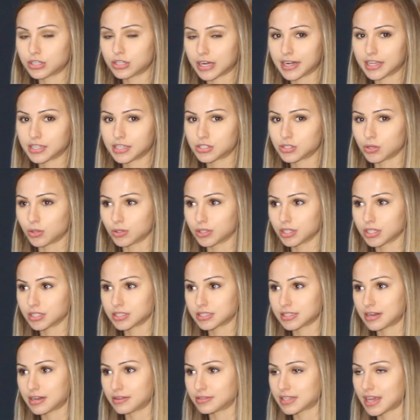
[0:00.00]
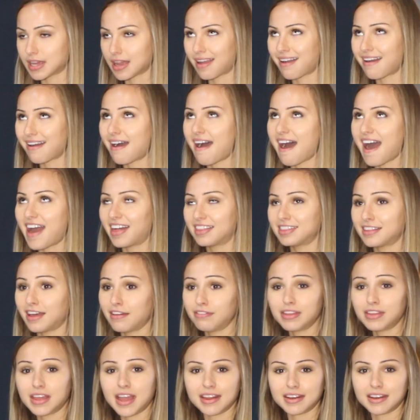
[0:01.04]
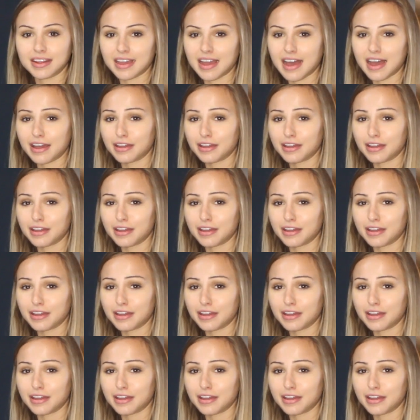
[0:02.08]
training shoulders and I was like, I love the idea